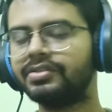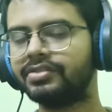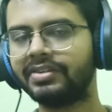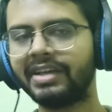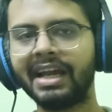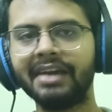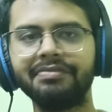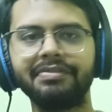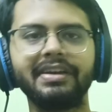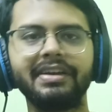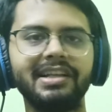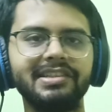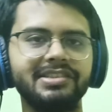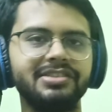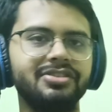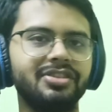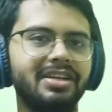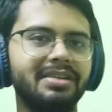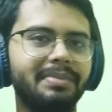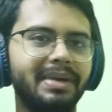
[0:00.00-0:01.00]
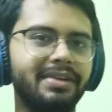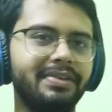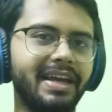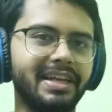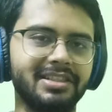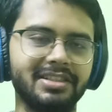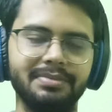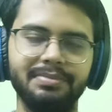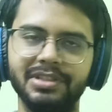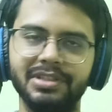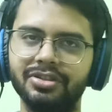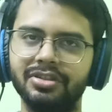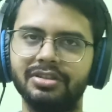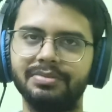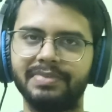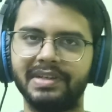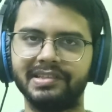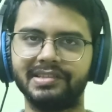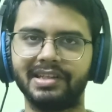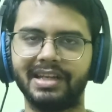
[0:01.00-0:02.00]
So yeah, if you guys enjoyed my reaction, be sure
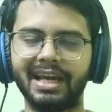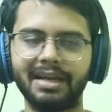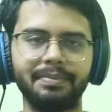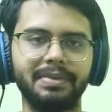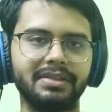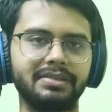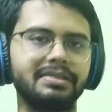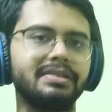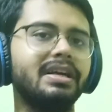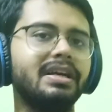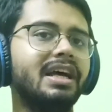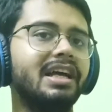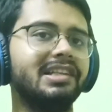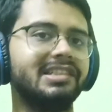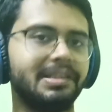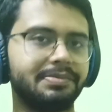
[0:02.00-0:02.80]
to press the like button,